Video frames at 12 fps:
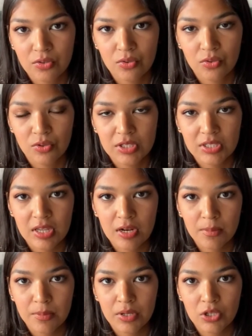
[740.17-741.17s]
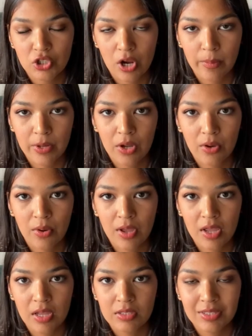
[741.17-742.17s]
to set up Charbonneau
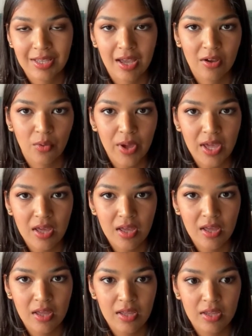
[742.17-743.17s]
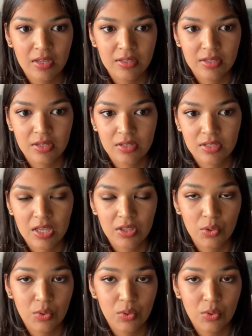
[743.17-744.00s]
and Sacagawea in St.